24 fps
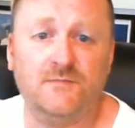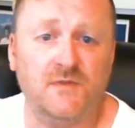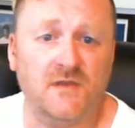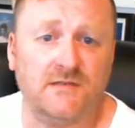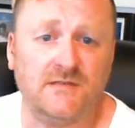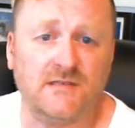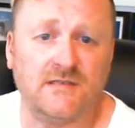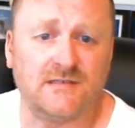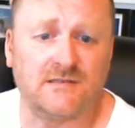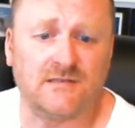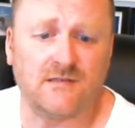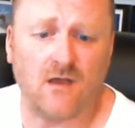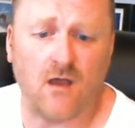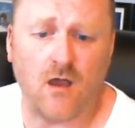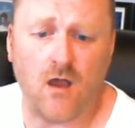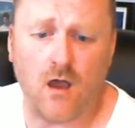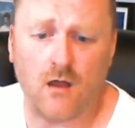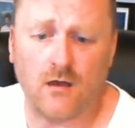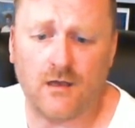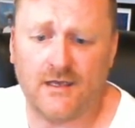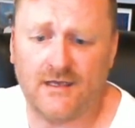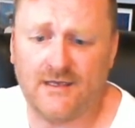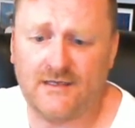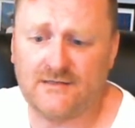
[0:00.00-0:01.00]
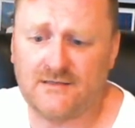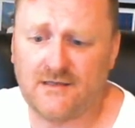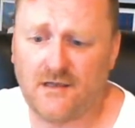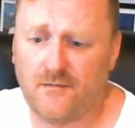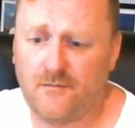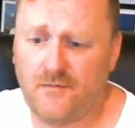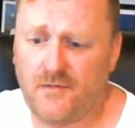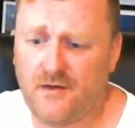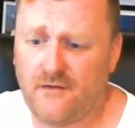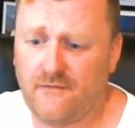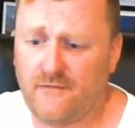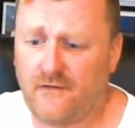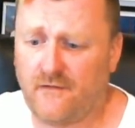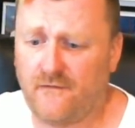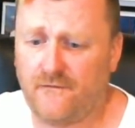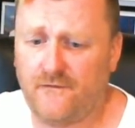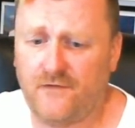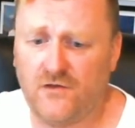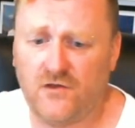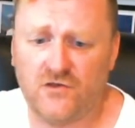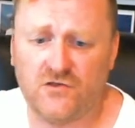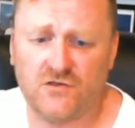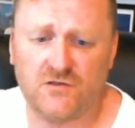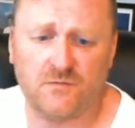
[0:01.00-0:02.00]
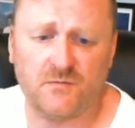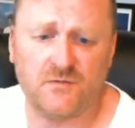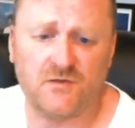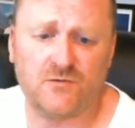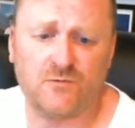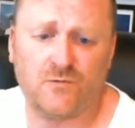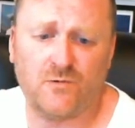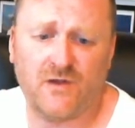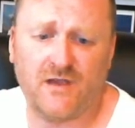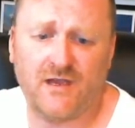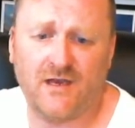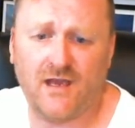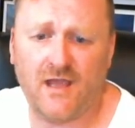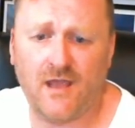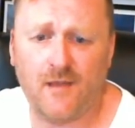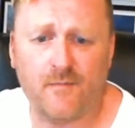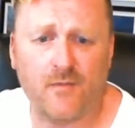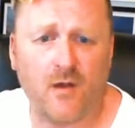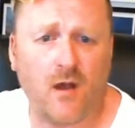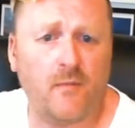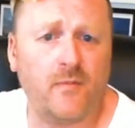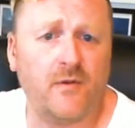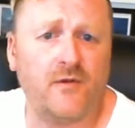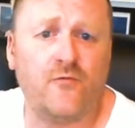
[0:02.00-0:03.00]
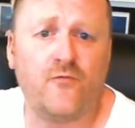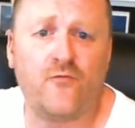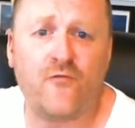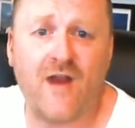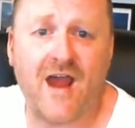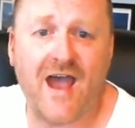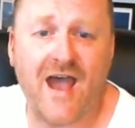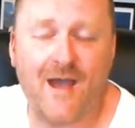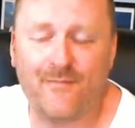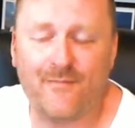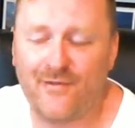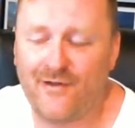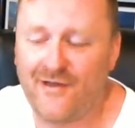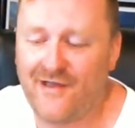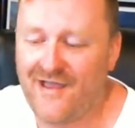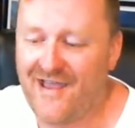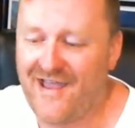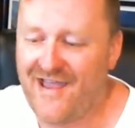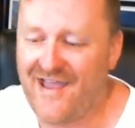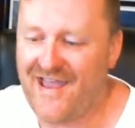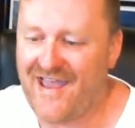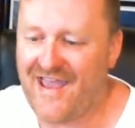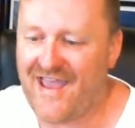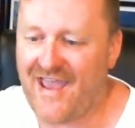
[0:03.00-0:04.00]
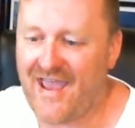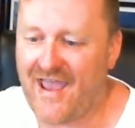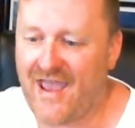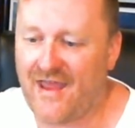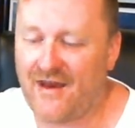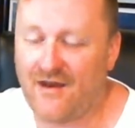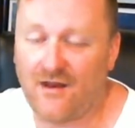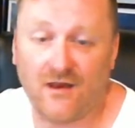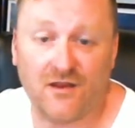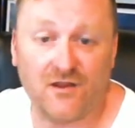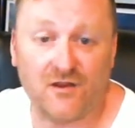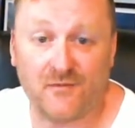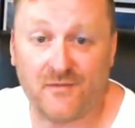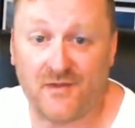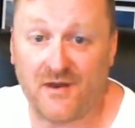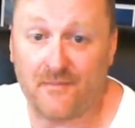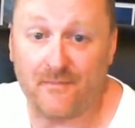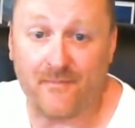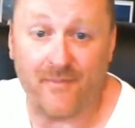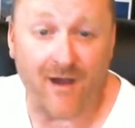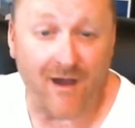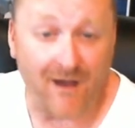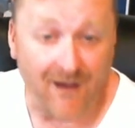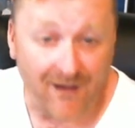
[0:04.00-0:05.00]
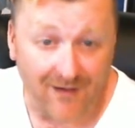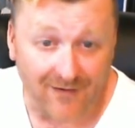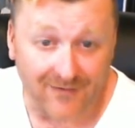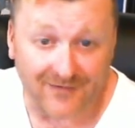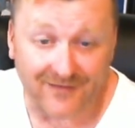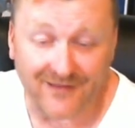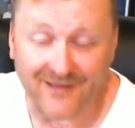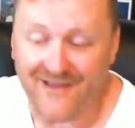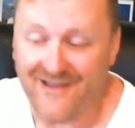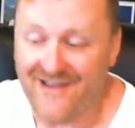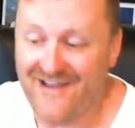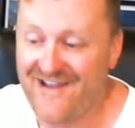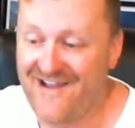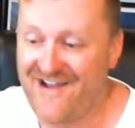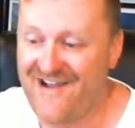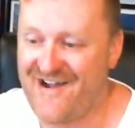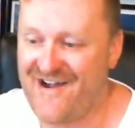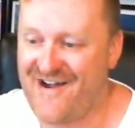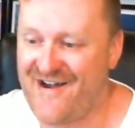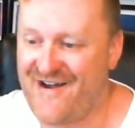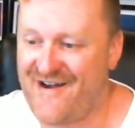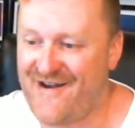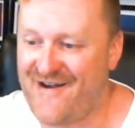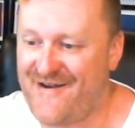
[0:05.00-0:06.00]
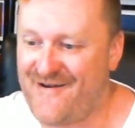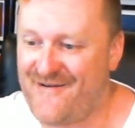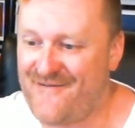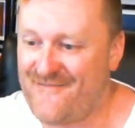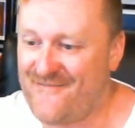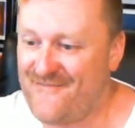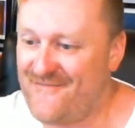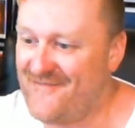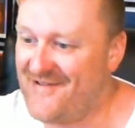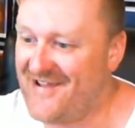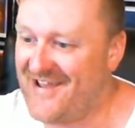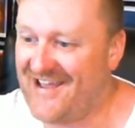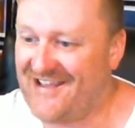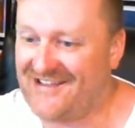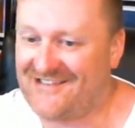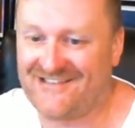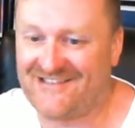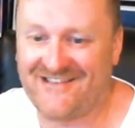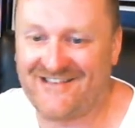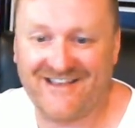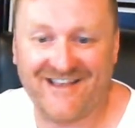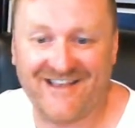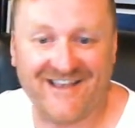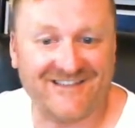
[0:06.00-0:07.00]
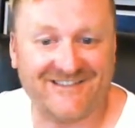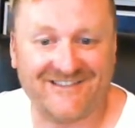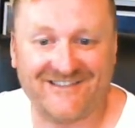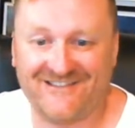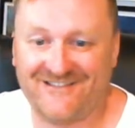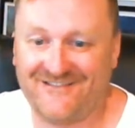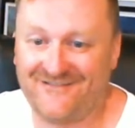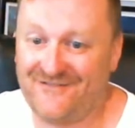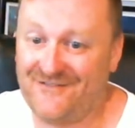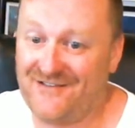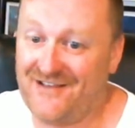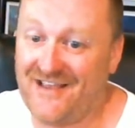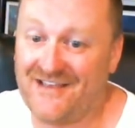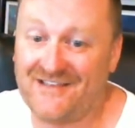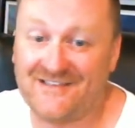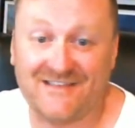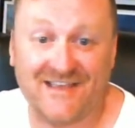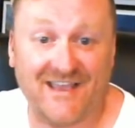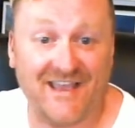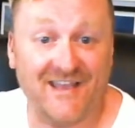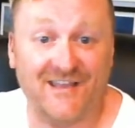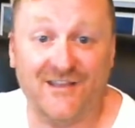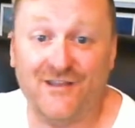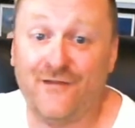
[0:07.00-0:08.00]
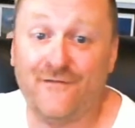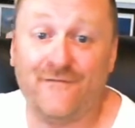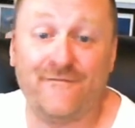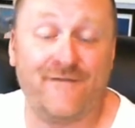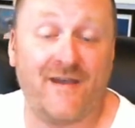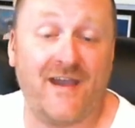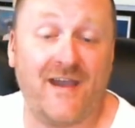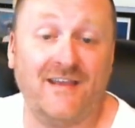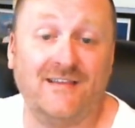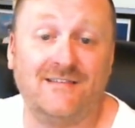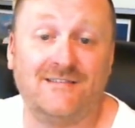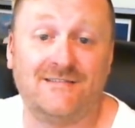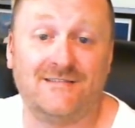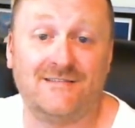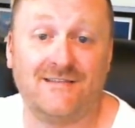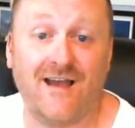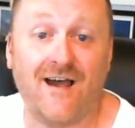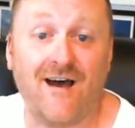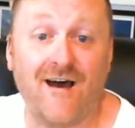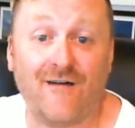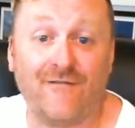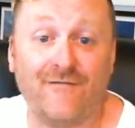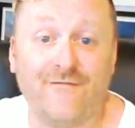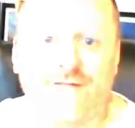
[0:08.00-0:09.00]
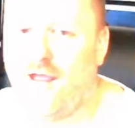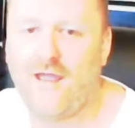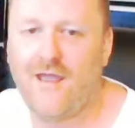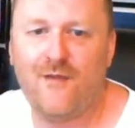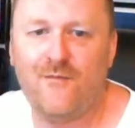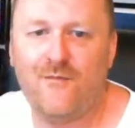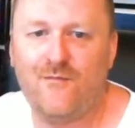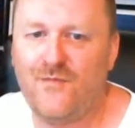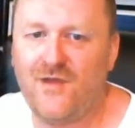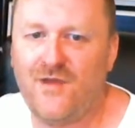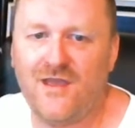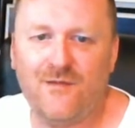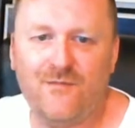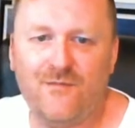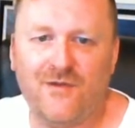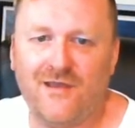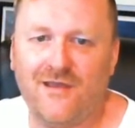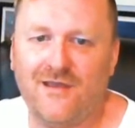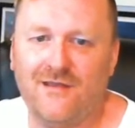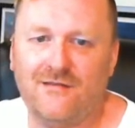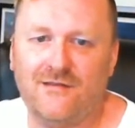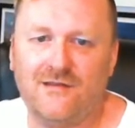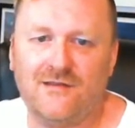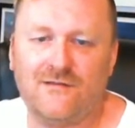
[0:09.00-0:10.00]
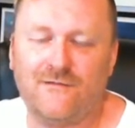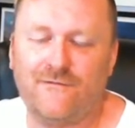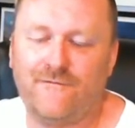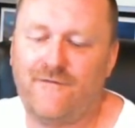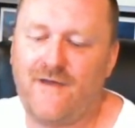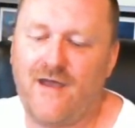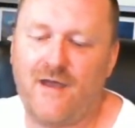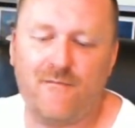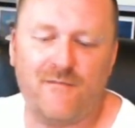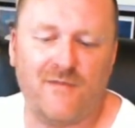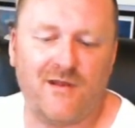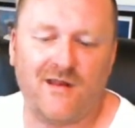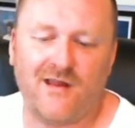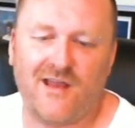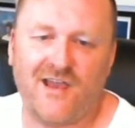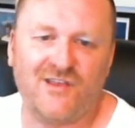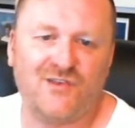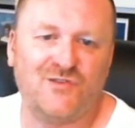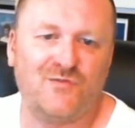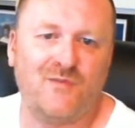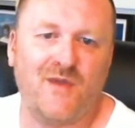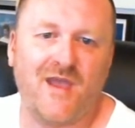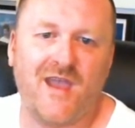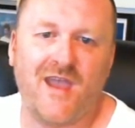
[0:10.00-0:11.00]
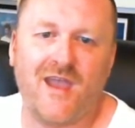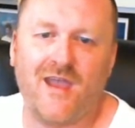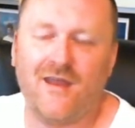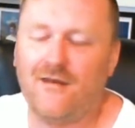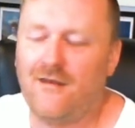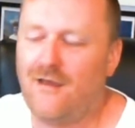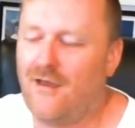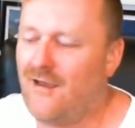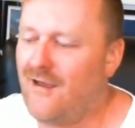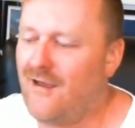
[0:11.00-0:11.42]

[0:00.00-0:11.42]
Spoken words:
music style is a bit of a fusion between hip hop and rap and a little bit of punk. It's in your face stuff. And me being this fat middle-aged man